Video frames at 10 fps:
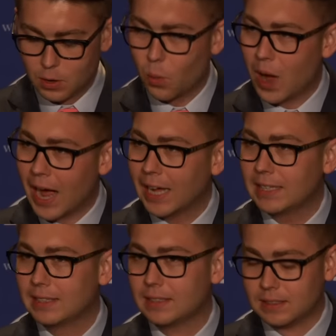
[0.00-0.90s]

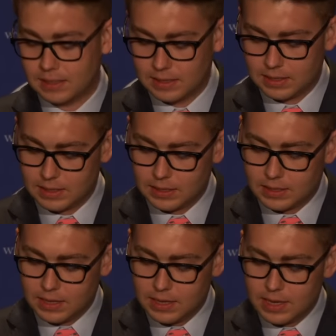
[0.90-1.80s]
Why?
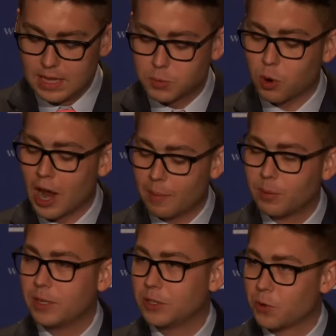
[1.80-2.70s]
he's
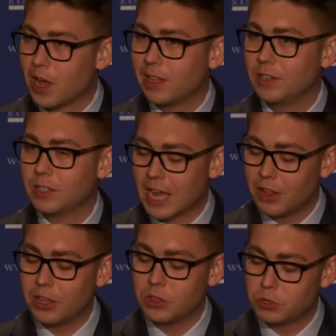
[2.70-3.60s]
probably trying,
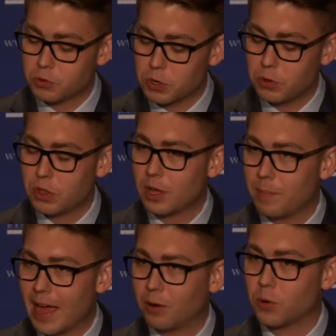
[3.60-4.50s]
telling the truth
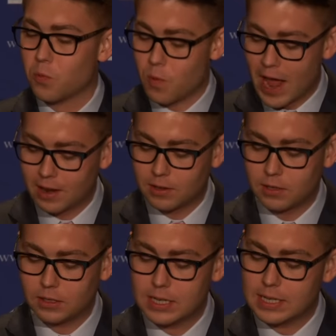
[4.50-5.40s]
about
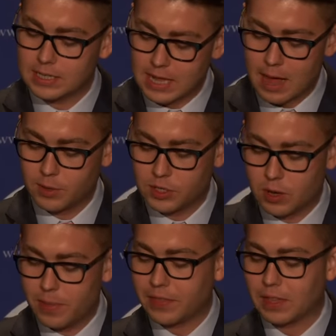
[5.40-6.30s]
radical
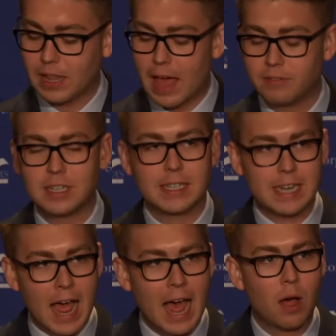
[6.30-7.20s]
Islamism that the left does
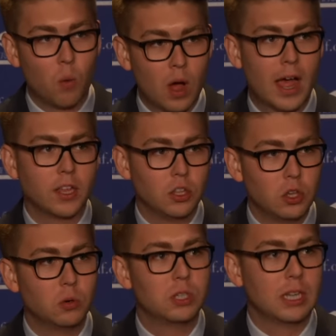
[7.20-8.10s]
not want
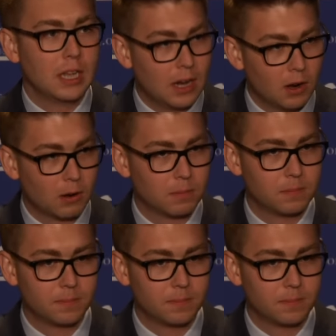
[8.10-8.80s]
you to hear.